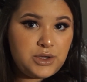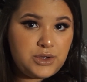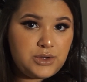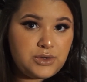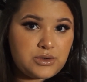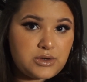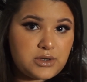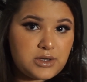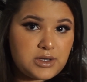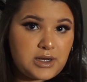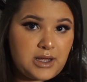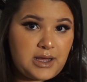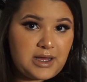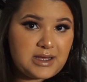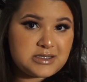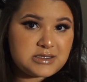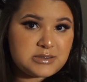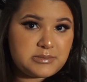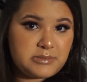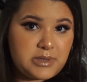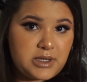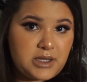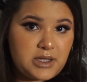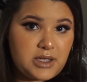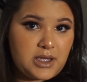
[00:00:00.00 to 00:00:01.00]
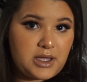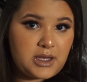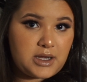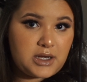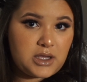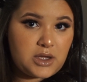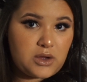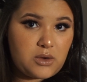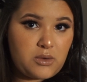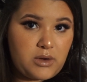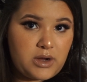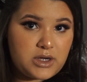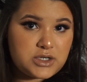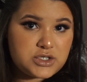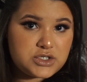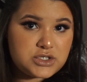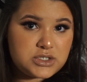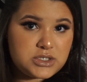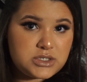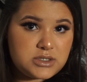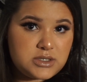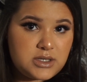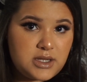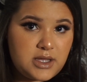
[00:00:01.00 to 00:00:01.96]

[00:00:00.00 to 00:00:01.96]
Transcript: You can ask me any question